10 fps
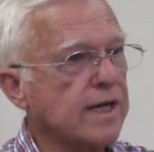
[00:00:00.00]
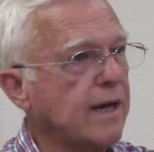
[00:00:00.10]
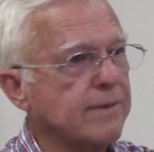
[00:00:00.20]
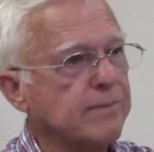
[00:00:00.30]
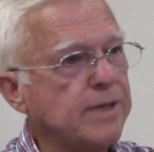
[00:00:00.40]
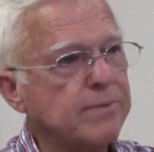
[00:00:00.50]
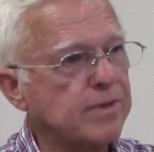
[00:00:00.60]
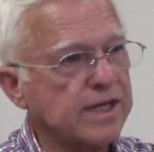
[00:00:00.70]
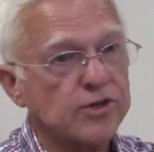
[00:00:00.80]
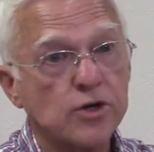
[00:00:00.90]
how many
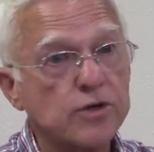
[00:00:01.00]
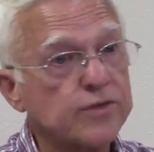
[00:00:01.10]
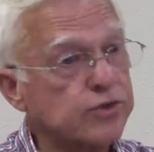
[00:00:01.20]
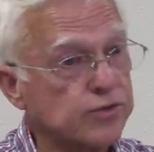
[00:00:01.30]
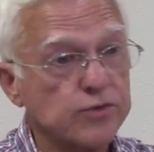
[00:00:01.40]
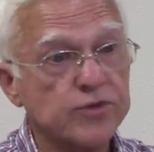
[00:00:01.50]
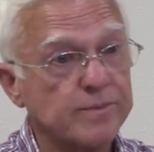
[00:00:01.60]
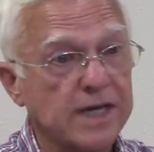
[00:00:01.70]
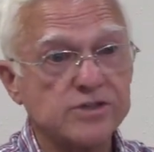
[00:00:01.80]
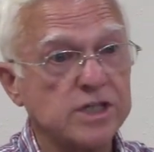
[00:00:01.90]
people had heard the truth
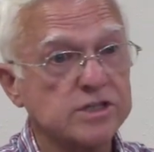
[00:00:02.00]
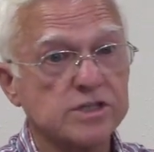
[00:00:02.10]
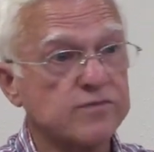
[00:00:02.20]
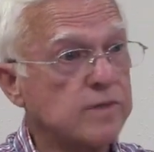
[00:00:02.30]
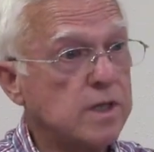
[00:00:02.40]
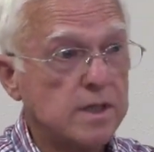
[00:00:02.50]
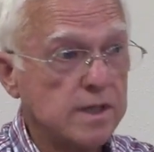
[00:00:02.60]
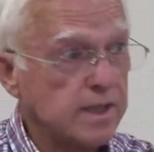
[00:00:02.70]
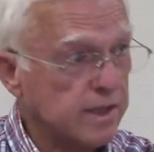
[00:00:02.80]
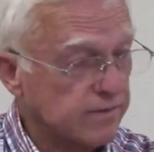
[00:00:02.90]
about Jesus
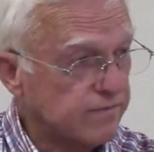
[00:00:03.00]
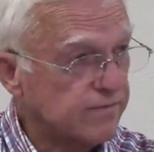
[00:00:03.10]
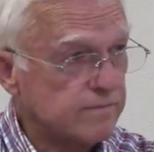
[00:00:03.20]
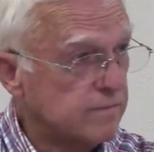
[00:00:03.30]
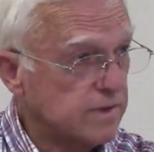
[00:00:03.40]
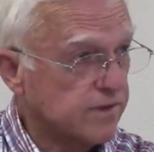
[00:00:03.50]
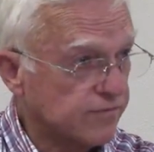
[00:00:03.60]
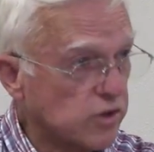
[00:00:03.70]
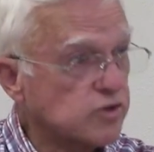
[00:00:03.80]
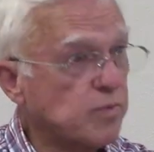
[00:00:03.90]
in the, in the
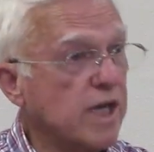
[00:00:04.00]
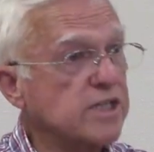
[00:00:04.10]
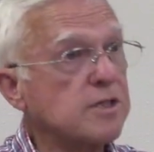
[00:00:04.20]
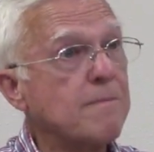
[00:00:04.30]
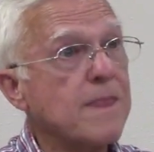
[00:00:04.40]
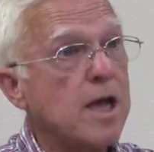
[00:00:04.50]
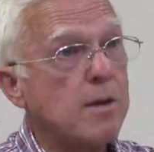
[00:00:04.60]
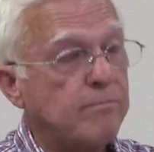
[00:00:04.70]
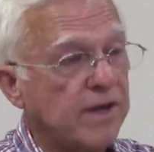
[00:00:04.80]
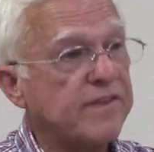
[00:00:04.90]
first place,
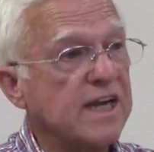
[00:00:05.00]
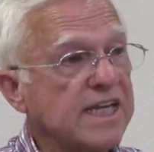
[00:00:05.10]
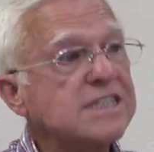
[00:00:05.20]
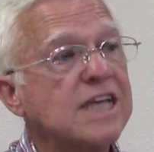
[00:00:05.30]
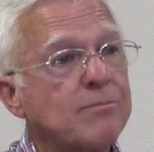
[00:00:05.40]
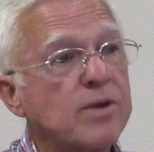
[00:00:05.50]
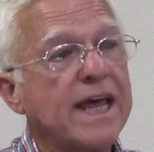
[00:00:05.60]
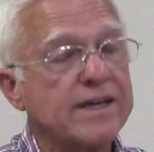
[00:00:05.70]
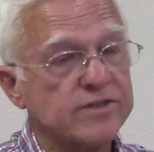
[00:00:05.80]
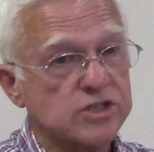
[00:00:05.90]
but at least they
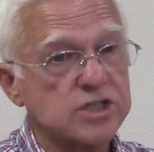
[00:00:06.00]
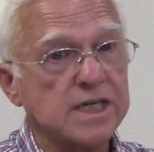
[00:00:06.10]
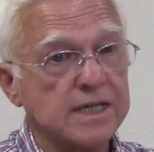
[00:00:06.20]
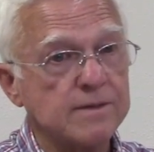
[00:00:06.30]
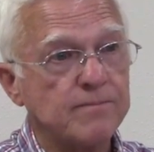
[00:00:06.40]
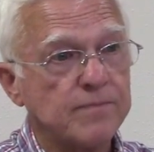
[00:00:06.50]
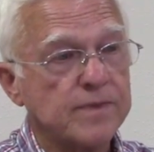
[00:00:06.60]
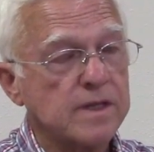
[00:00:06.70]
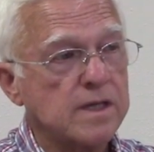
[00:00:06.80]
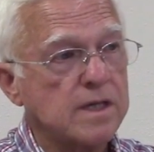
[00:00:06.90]
planted the seed.
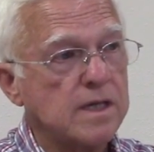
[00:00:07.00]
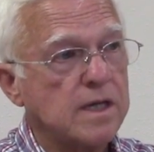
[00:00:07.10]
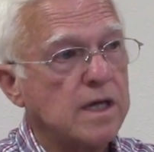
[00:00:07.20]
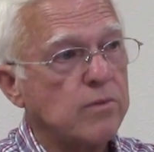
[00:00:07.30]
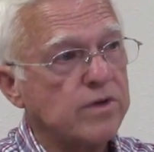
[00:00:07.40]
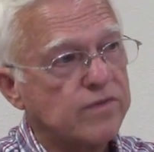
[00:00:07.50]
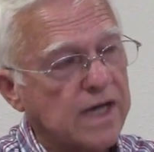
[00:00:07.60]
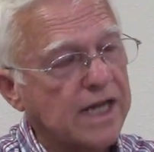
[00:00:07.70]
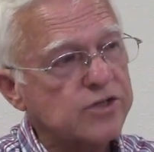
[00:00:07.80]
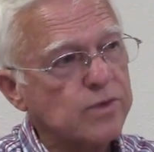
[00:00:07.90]
We've
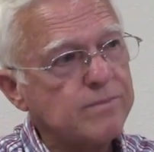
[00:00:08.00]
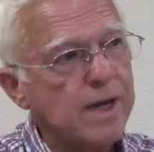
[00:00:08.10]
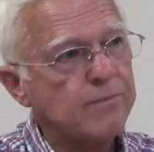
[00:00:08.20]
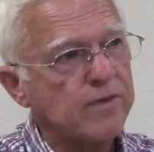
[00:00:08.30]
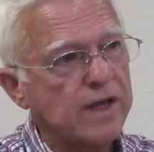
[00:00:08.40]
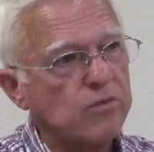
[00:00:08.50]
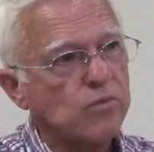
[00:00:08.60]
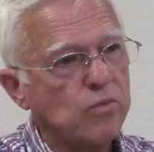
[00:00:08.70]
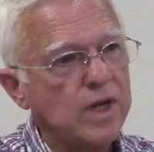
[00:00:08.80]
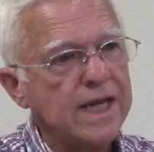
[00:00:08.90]
got to remember that
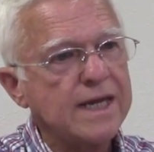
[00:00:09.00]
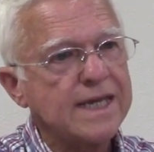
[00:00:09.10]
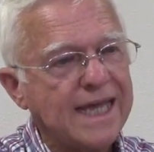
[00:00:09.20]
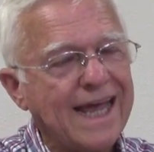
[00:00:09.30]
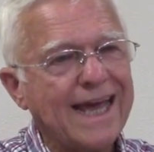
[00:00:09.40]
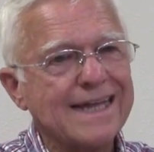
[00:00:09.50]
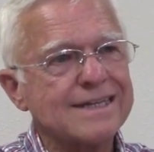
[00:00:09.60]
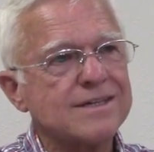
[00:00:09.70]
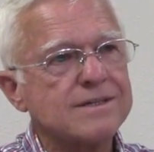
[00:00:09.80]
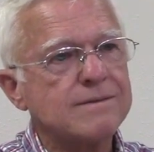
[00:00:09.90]
we can't
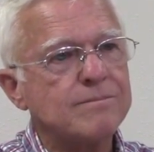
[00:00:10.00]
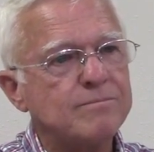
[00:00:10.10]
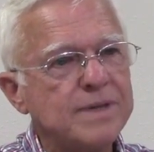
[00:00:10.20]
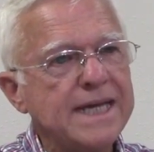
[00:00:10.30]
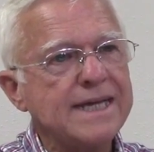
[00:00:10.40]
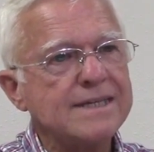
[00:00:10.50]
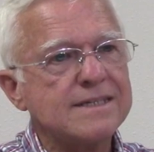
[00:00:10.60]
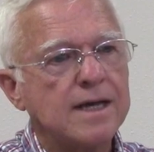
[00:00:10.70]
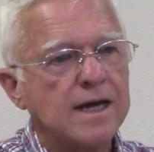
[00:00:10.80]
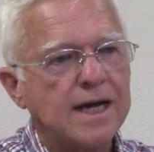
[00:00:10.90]
be,
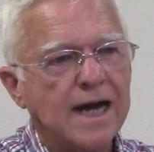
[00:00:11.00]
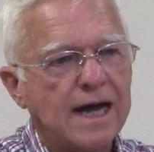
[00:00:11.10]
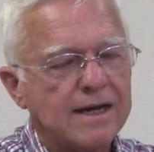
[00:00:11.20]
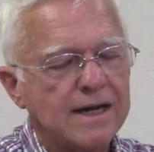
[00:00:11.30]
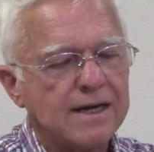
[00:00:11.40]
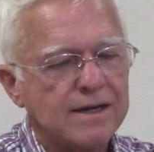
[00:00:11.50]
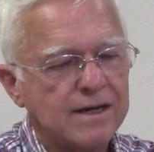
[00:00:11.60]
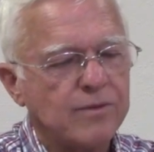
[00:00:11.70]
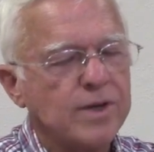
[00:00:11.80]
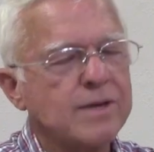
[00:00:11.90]
uh,
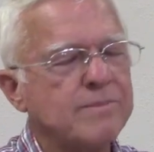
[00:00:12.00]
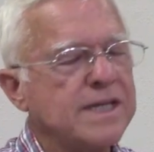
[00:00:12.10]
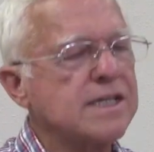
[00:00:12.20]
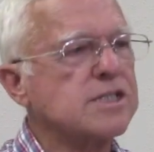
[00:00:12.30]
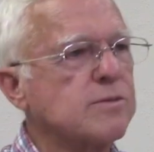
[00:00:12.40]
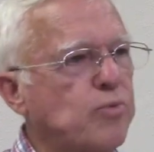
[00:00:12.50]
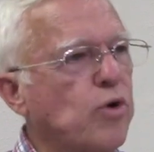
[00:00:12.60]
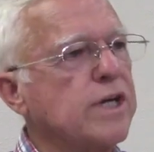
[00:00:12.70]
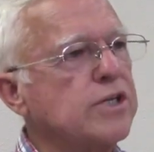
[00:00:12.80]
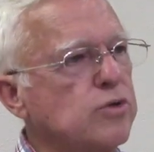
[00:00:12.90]
uh we can be
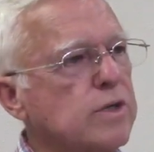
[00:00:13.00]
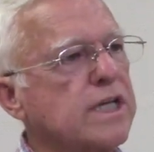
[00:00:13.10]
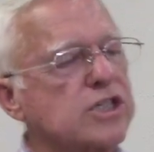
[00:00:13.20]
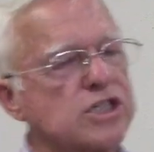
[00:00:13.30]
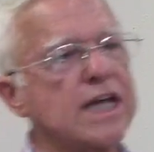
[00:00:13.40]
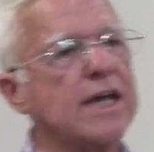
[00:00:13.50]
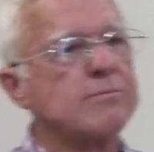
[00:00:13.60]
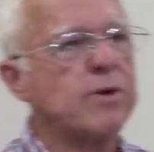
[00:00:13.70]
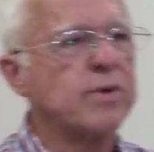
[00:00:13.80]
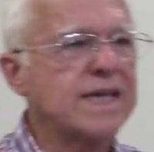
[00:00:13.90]
disappointed to an extent,
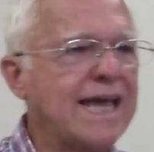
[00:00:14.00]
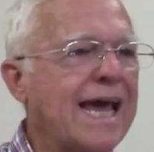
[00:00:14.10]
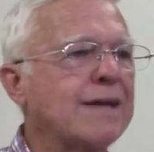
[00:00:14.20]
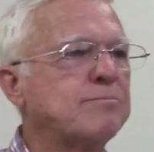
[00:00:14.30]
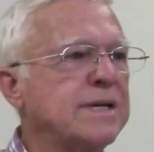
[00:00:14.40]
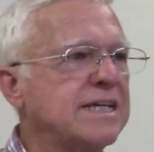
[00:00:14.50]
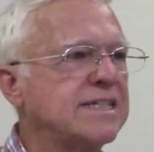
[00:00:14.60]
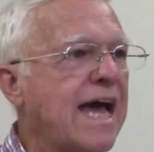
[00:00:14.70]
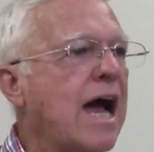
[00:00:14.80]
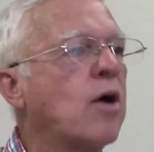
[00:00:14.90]
but we can't be
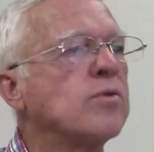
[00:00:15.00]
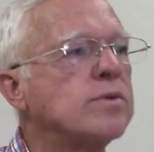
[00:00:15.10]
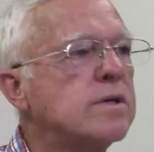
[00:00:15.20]
down